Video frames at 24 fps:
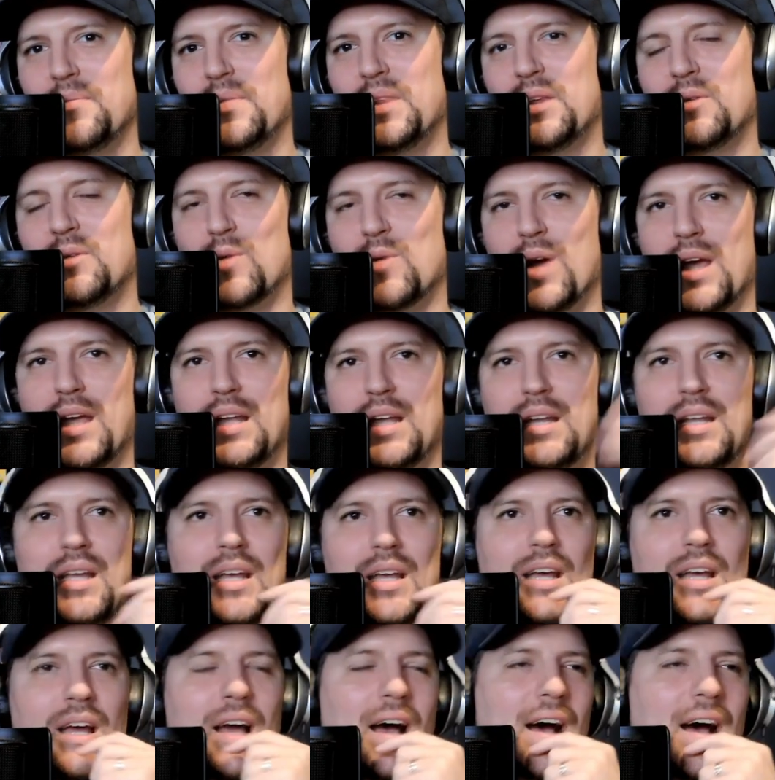right?
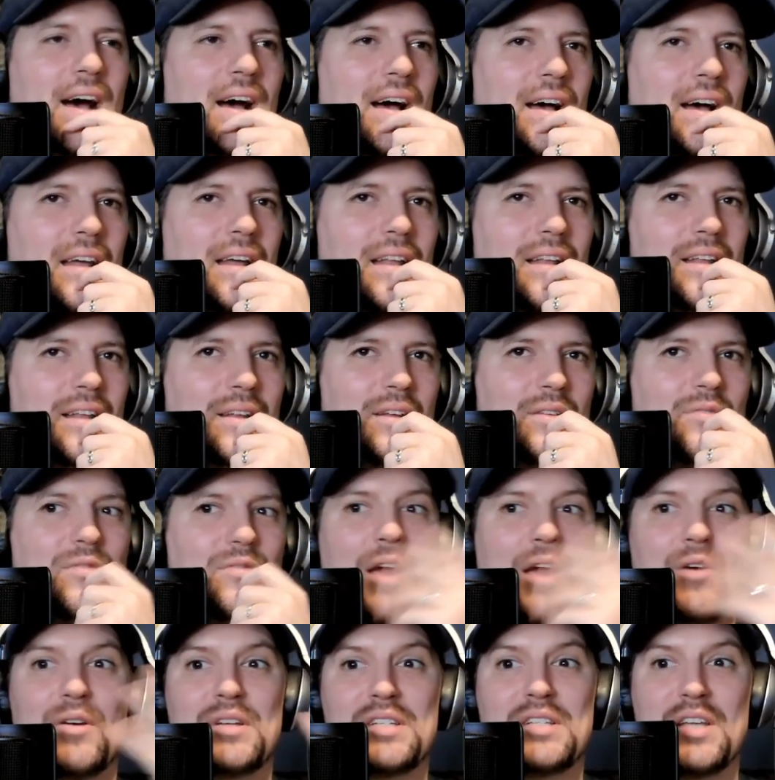Uh,
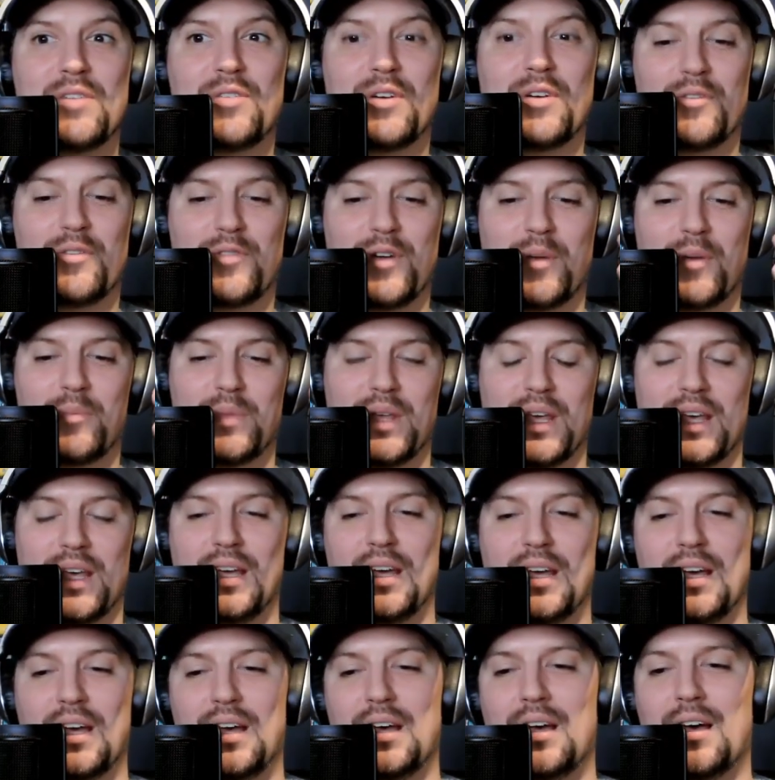very different from the
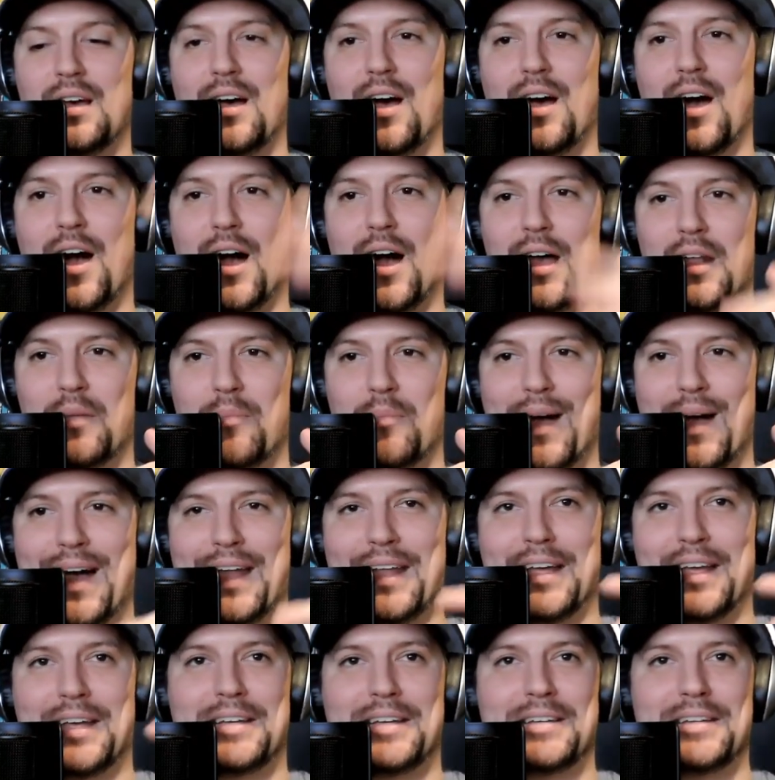
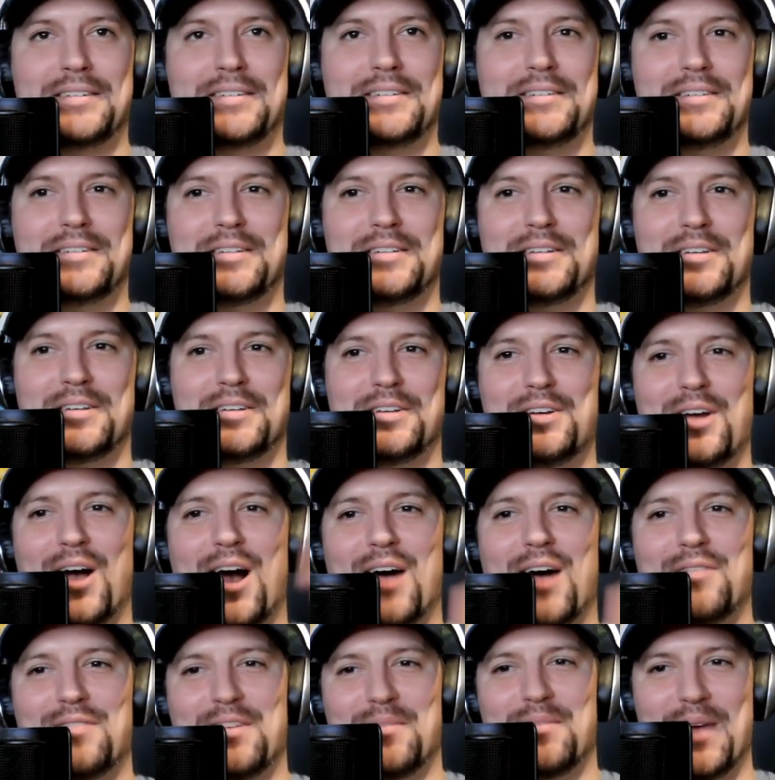automatic
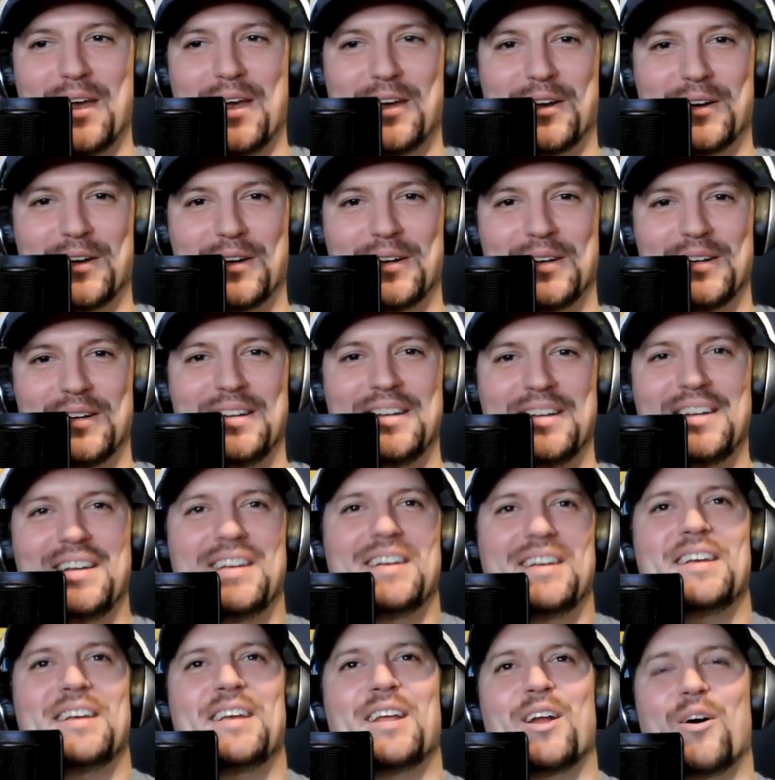coffee maker.
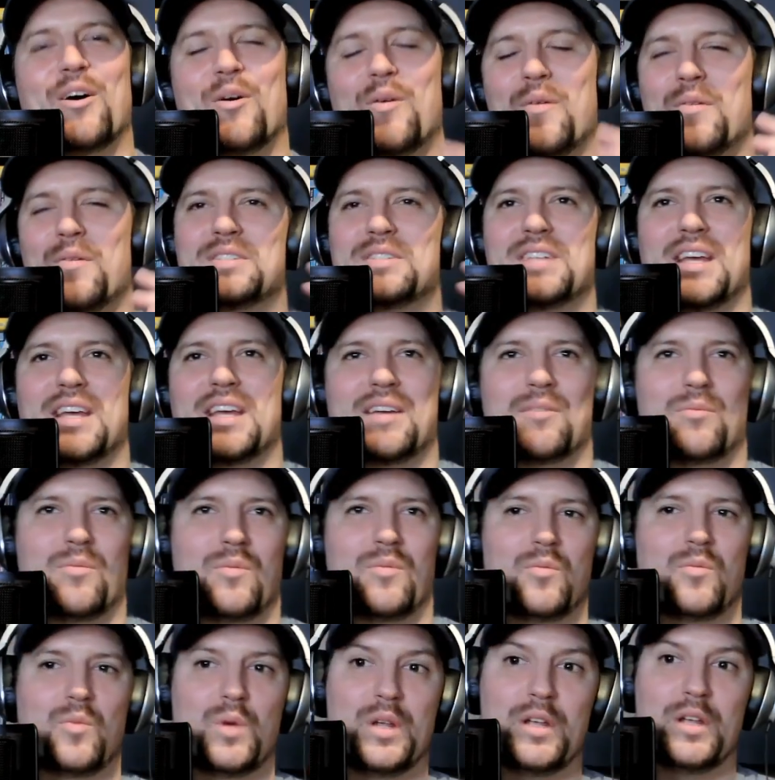You know, it was like
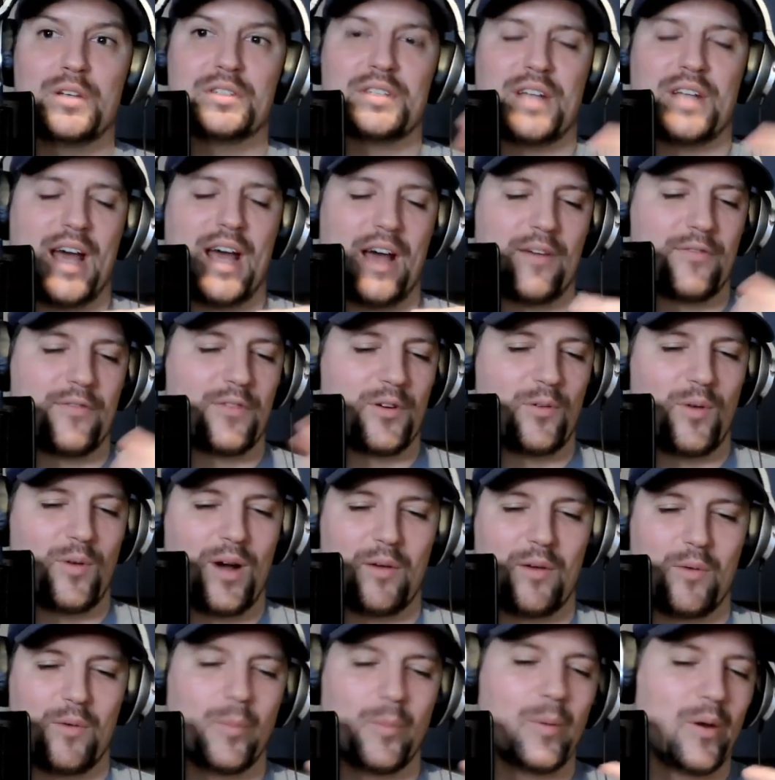we used to have for a while
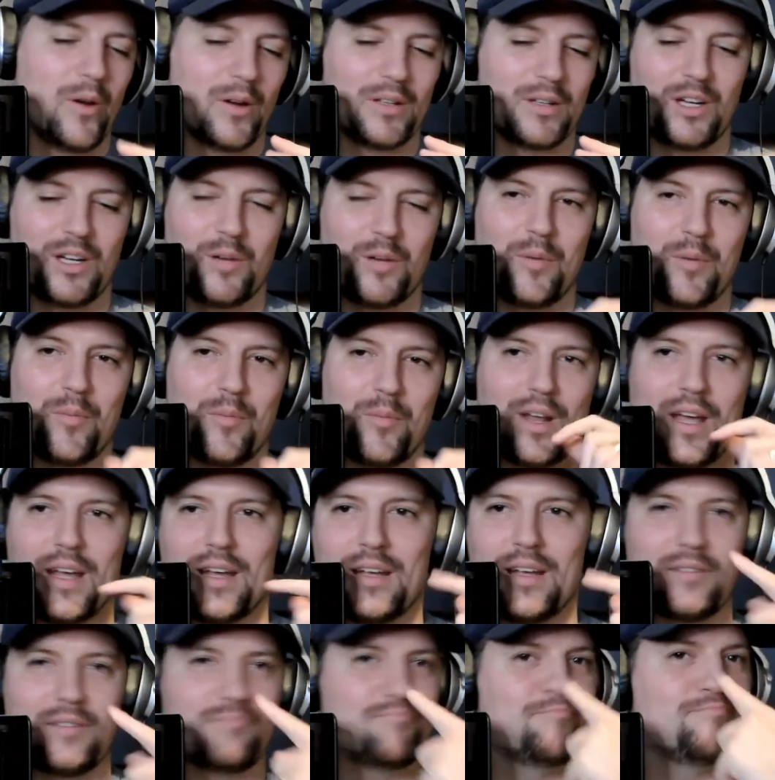when we were a little bit more
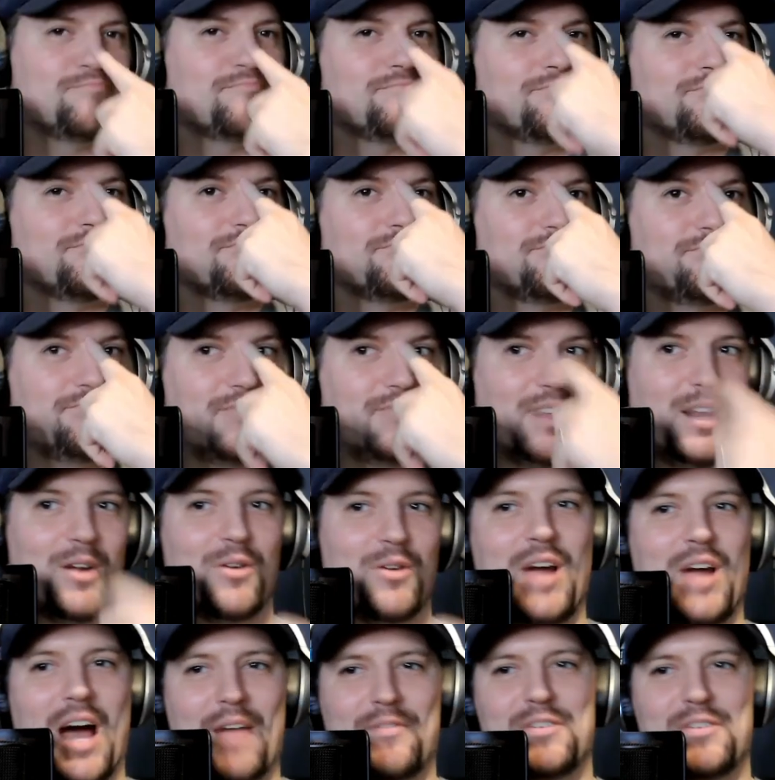like, you know,
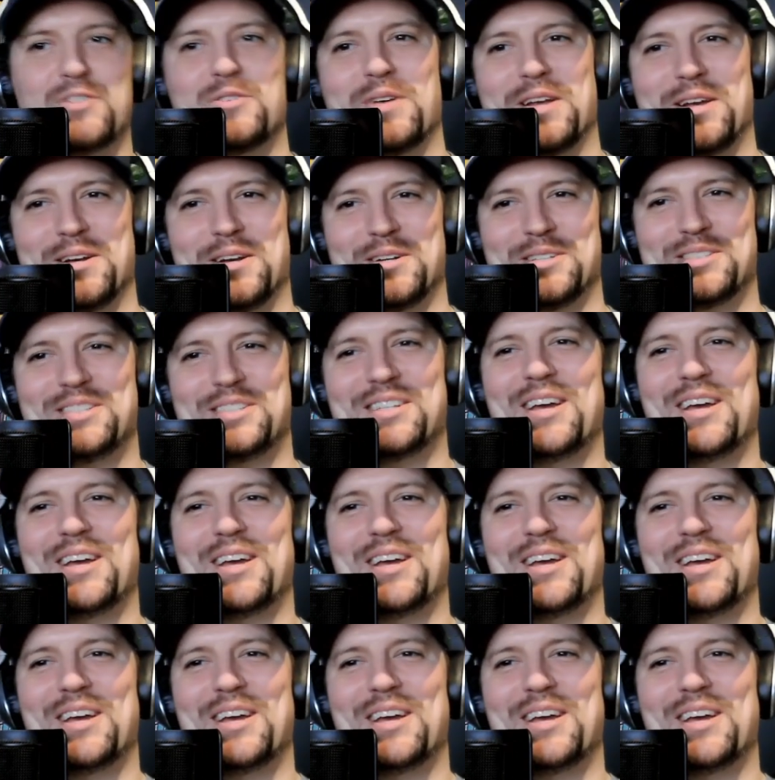coffee drinkers.